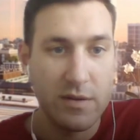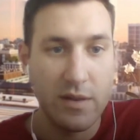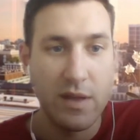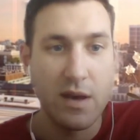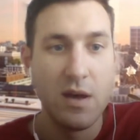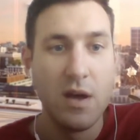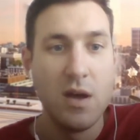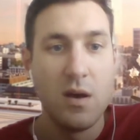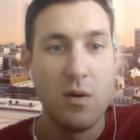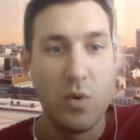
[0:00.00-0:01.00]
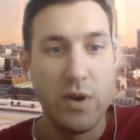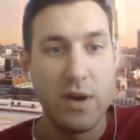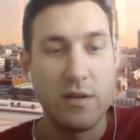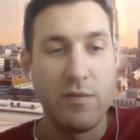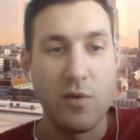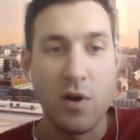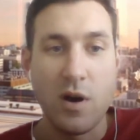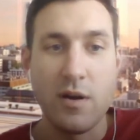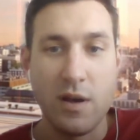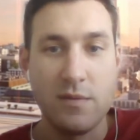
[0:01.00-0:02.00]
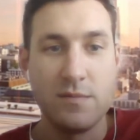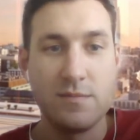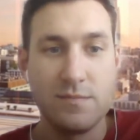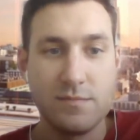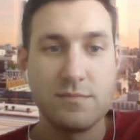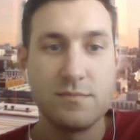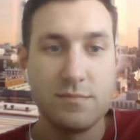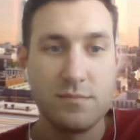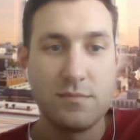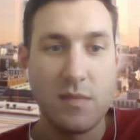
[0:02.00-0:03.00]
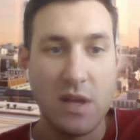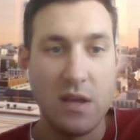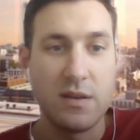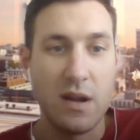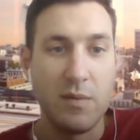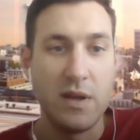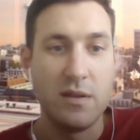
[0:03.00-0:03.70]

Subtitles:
I think when you get to Florida, it's going to be he's